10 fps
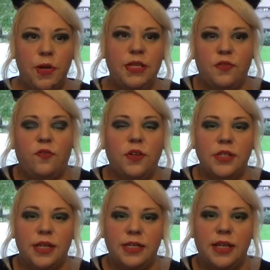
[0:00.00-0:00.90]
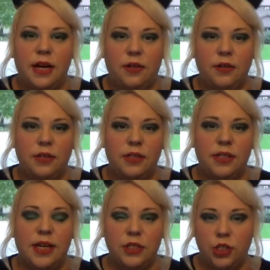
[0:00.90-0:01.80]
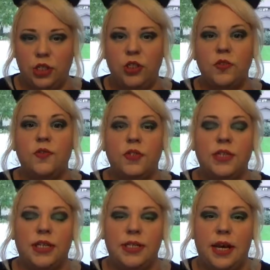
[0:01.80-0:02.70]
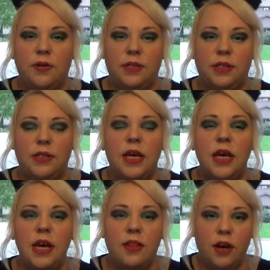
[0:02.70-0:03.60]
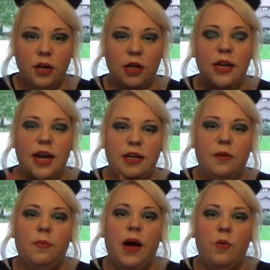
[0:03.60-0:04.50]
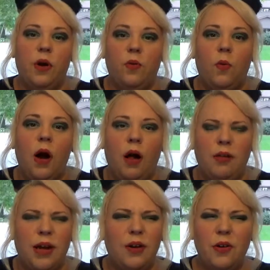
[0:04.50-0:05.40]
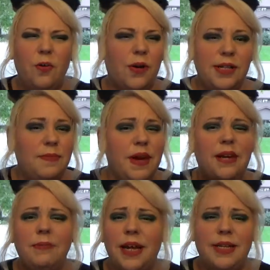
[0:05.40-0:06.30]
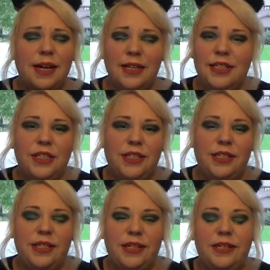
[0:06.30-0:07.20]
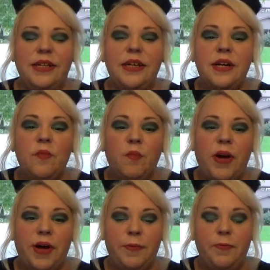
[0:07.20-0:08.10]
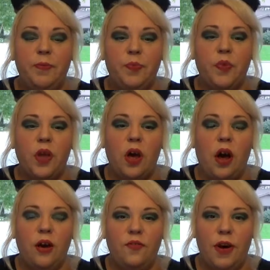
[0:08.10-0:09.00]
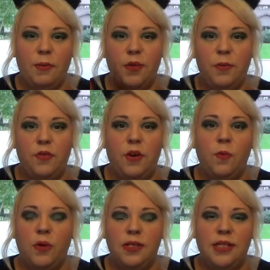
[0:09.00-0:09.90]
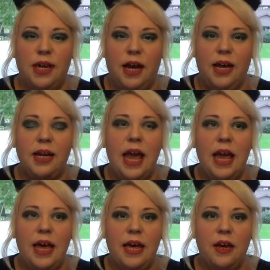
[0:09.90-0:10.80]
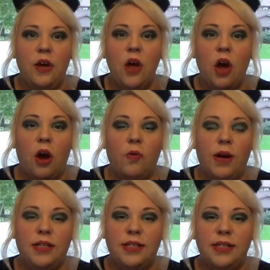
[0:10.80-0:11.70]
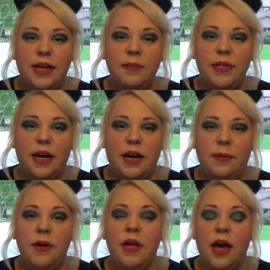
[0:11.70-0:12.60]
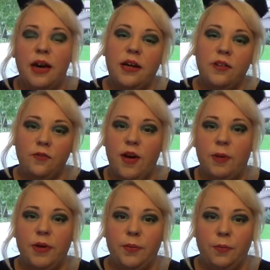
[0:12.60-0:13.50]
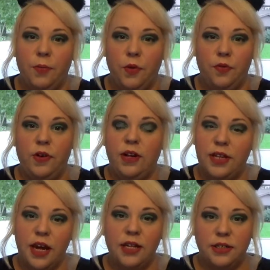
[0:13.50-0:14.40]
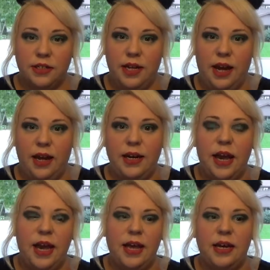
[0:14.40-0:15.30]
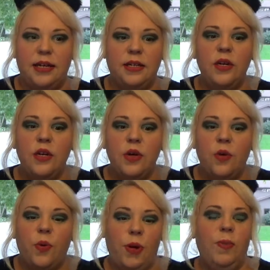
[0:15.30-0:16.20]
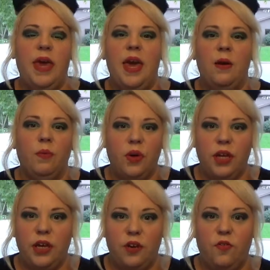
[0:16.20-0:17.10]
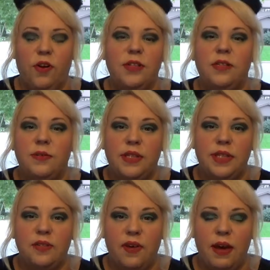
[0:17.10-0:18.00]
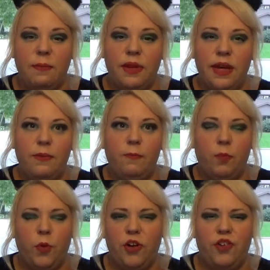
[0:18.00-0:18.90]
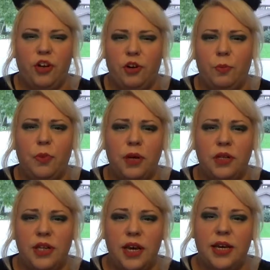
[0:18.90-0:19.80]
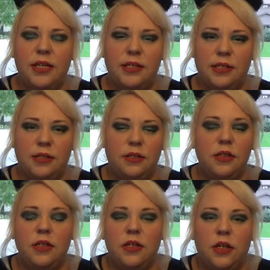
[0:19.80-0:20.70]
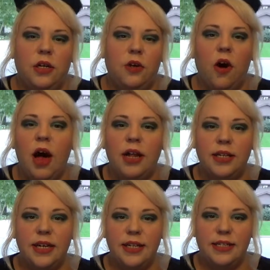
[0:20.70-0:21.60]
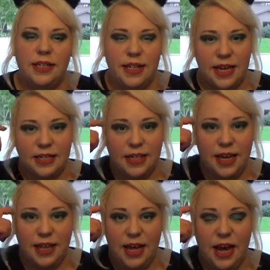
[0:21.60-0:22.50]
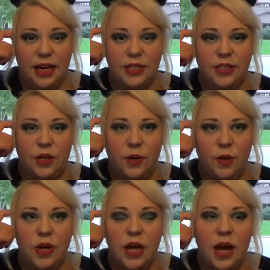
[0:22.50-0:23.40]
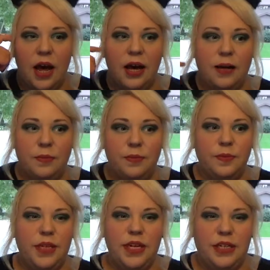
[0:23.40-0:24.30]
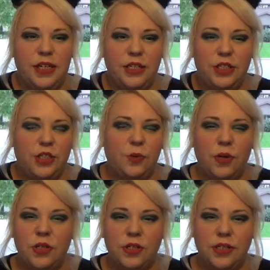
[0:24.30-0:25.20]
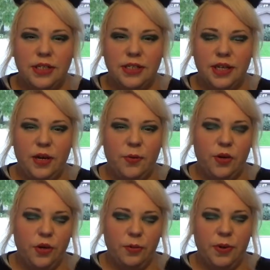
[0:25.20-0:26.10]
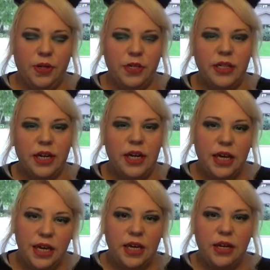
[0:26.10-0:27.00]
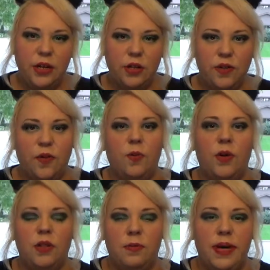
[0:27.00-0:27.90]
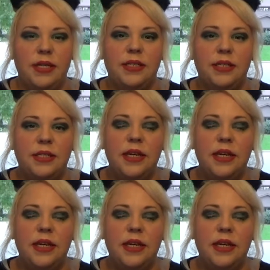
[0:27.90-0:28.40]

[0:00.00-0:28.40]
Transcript: a full-size house. It's actually two full-size houses that are connected by one wall. I don't know why they made them like that, they just did. But our family moved on one side, and around the same time another family moved on the other side, and we became really good friends with this family. We shared birthdays and holidays and things like that. So it's just one of those things, like when you're a military kid and you live on one of the bases,